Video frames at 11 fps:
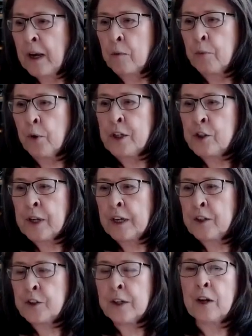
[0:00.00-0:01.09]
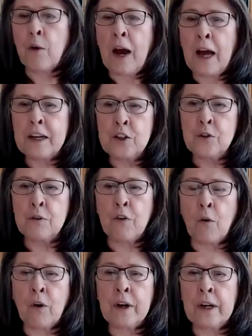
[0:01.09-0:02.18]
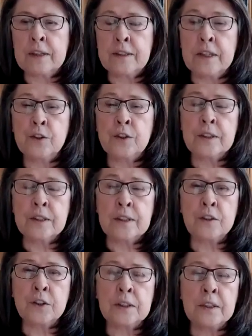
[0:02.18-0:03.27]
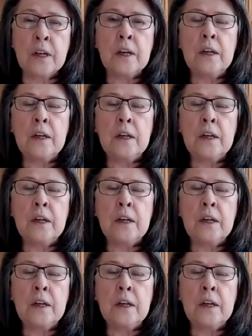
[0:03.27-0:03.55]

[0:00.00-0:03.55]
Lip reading: appreciation and gratitude for organizations such as